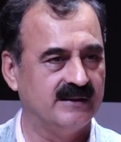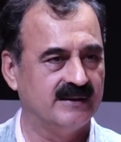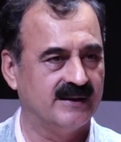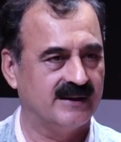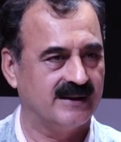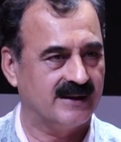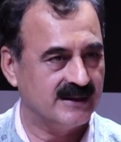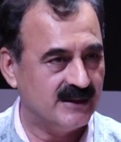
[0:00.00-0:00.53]

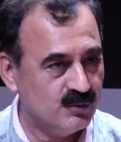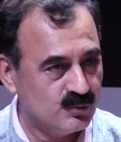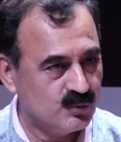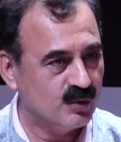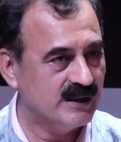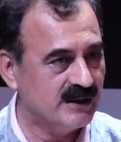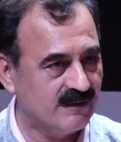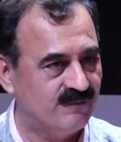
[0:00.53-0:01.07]
on
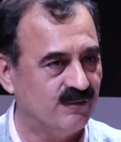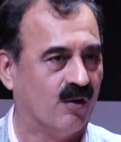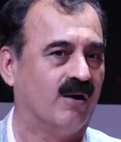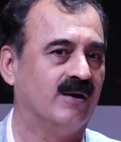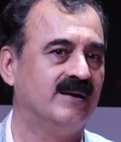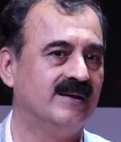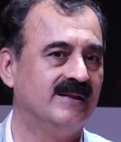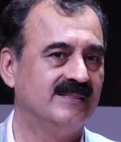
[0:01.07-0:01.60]
a new
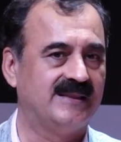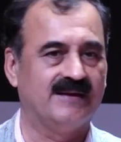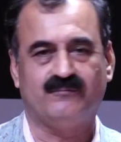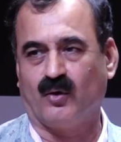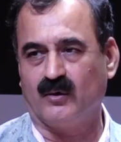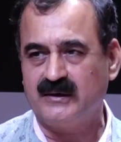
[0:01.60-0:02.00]
ruling of law.